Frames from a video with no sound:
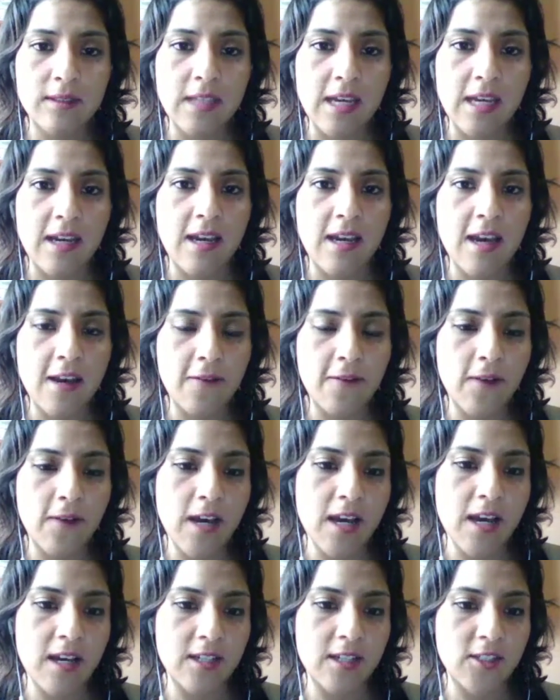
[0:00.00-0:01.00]
have
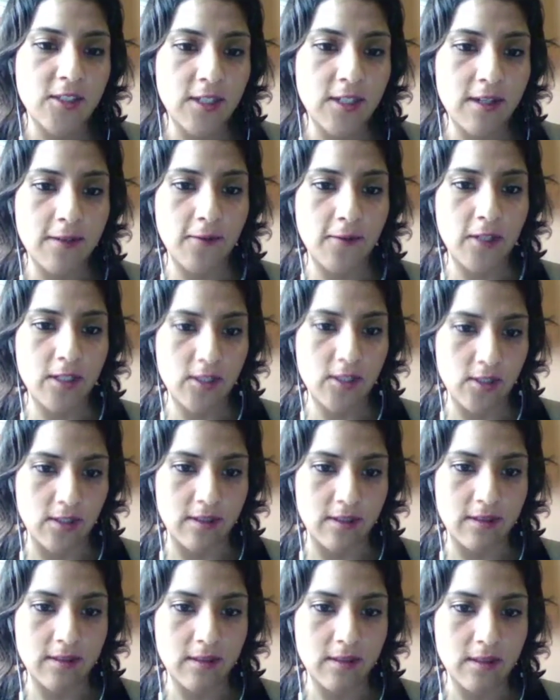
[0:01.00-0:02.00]
a shared
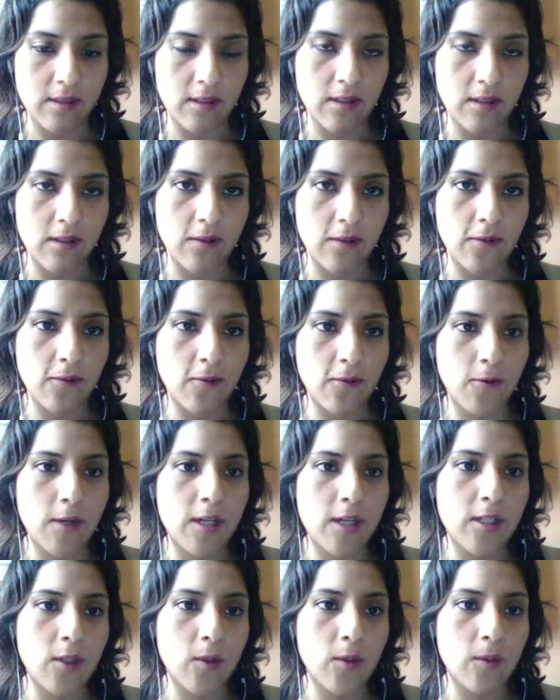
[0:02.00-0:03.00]
vision of
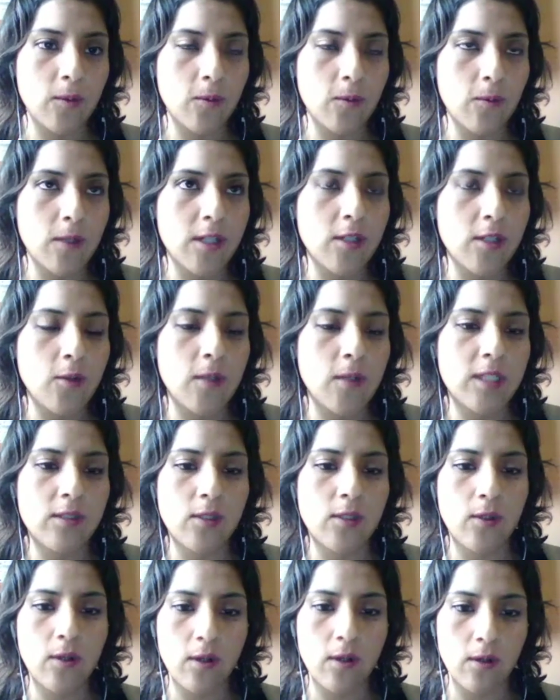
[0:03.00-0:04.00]
where you want
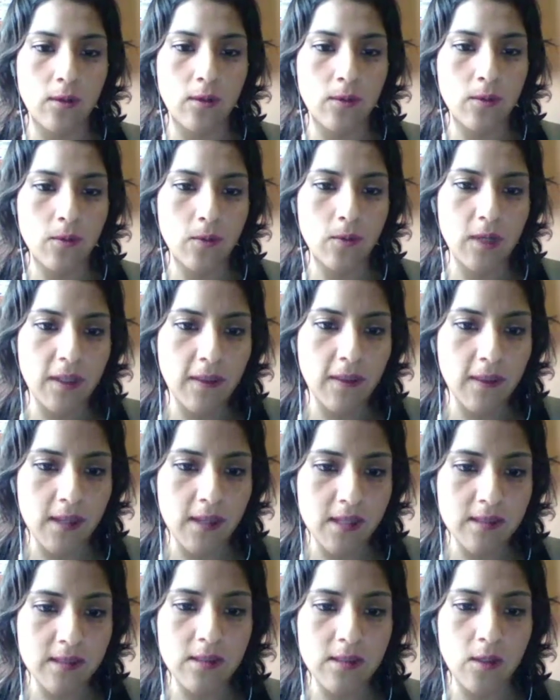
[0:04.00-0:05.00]
to go, what
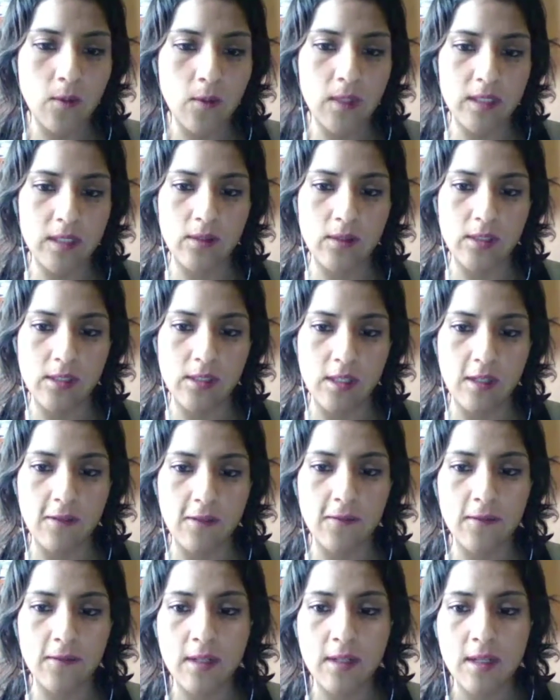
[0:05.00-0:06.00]
things you want to
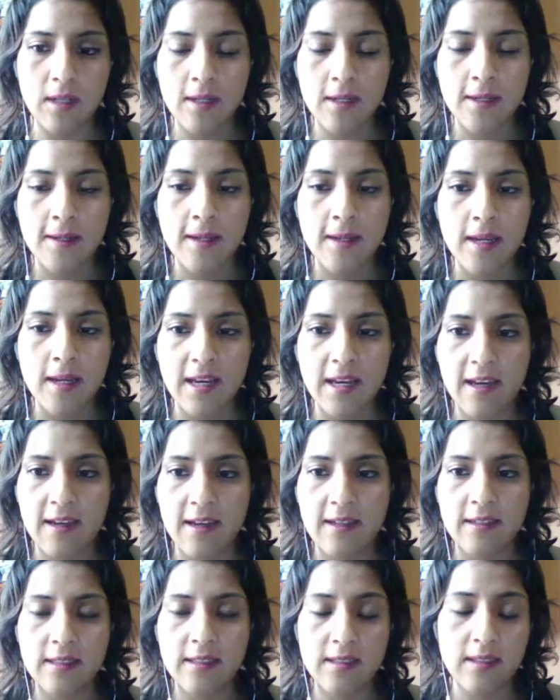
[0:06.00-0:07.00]
achieve.
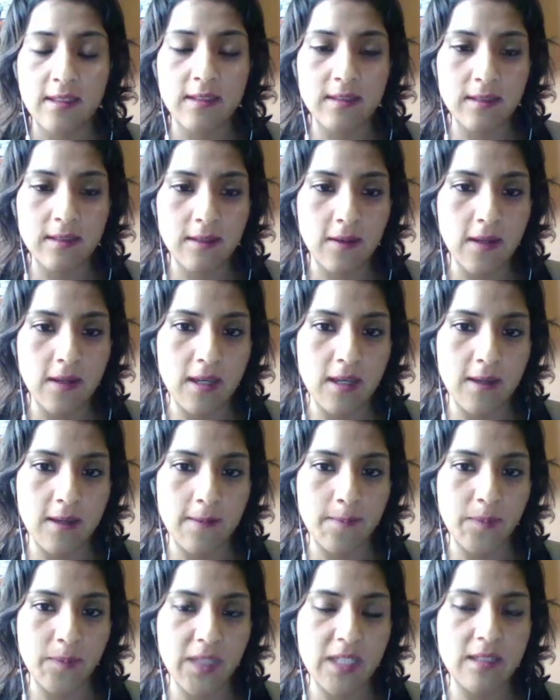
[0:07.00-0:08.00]
And this is
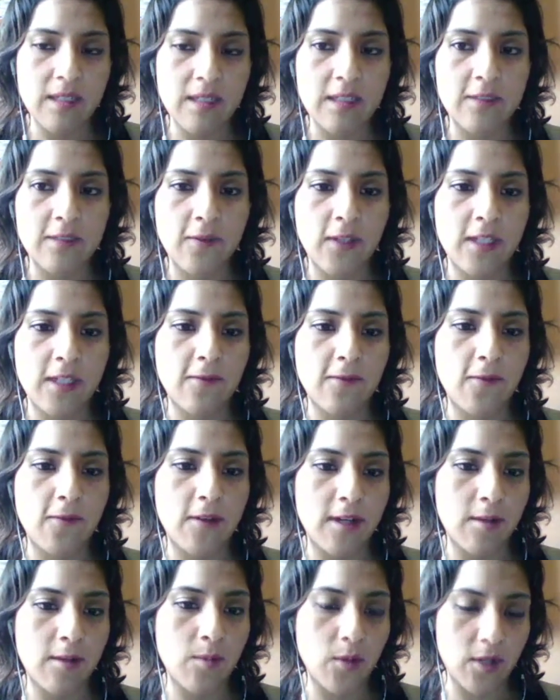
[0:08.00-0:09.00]
this has been
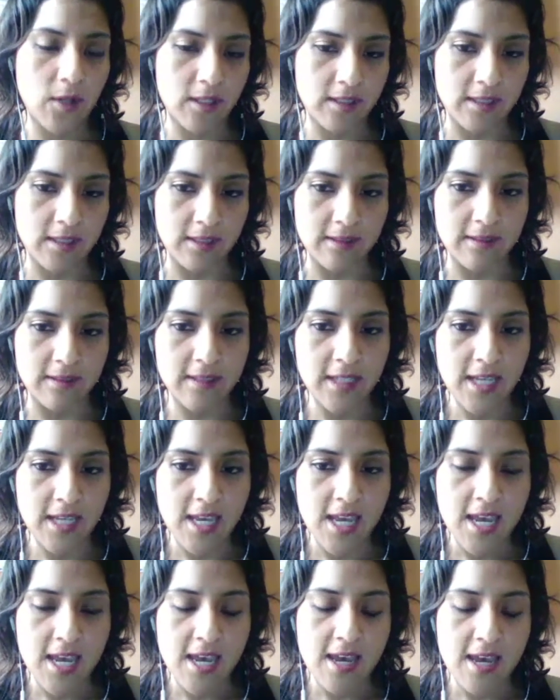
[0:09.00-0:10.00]
very important.
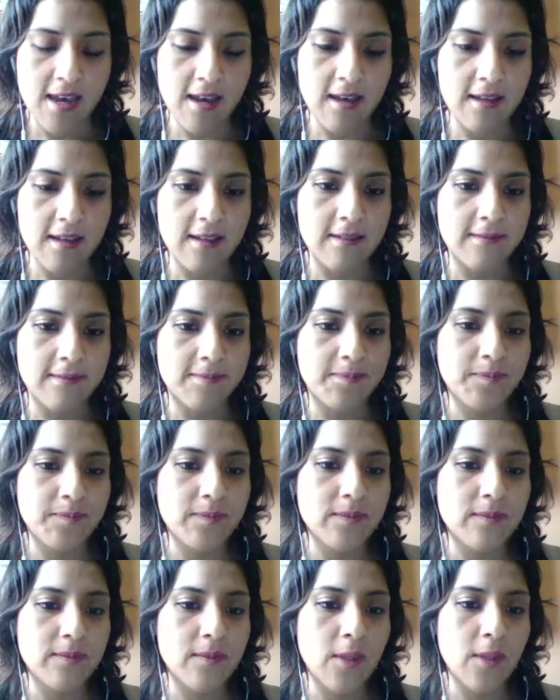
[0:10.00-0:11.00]
And
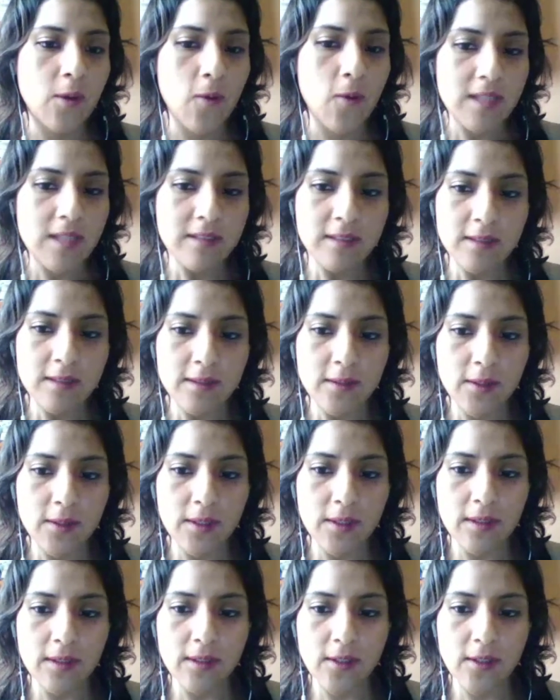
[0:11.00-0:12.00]
once
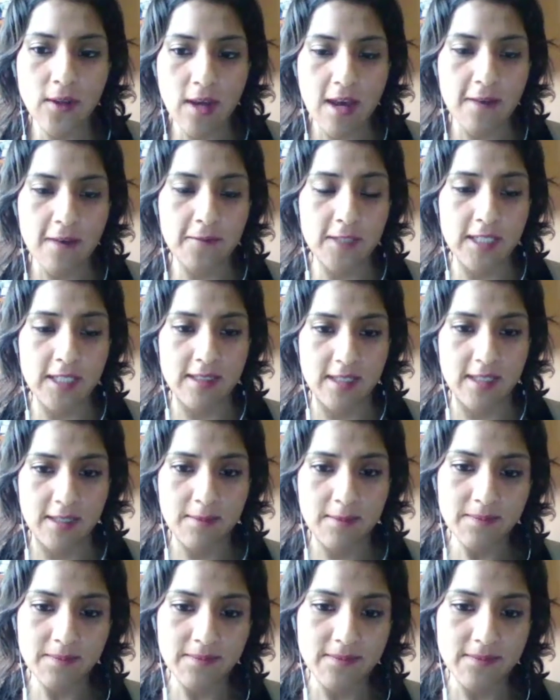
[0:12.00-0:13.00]
you have the
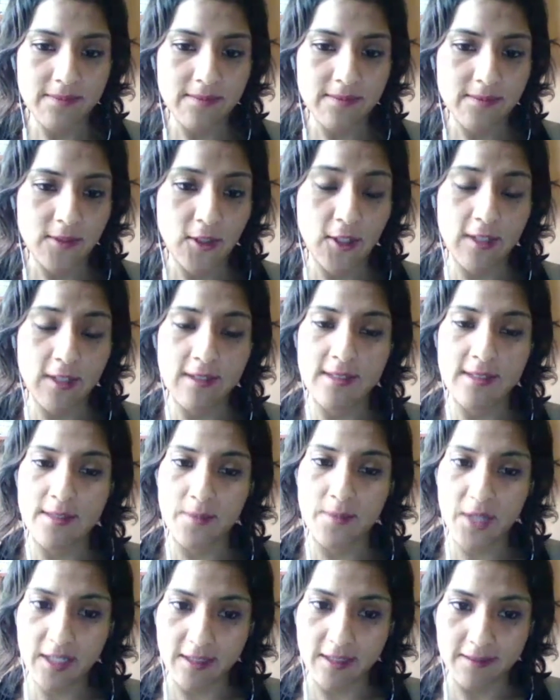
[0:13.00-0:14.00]
team, you need the
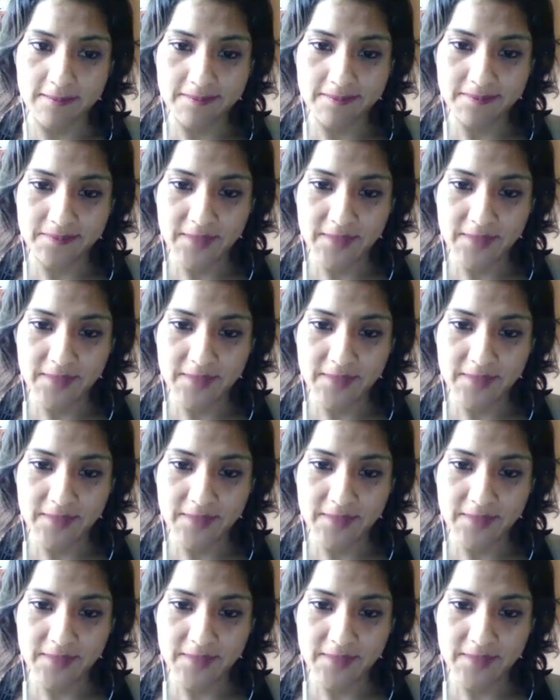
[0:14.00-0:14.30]
money.